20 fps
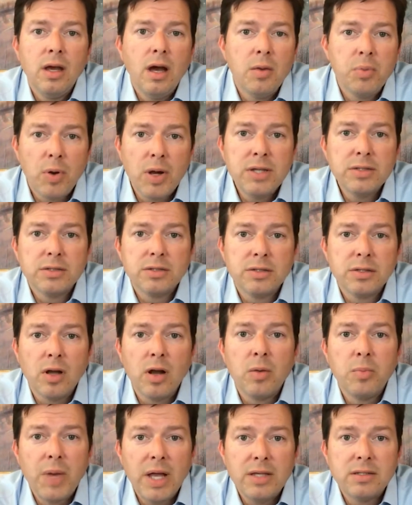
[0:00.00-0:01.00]
Appraisals
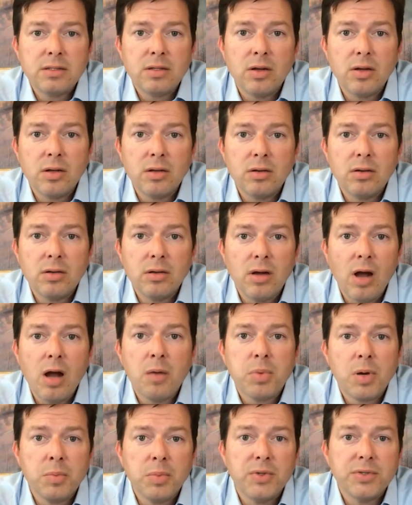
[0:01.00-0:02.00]
are based on
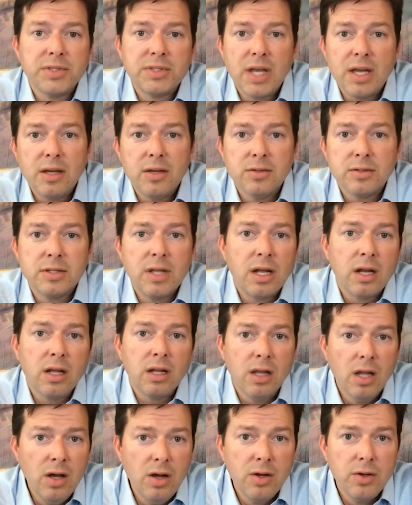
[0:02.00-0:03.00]
comparable sales that
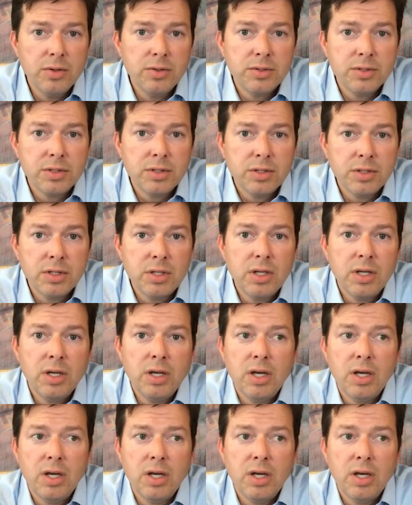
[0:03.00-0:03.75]
closed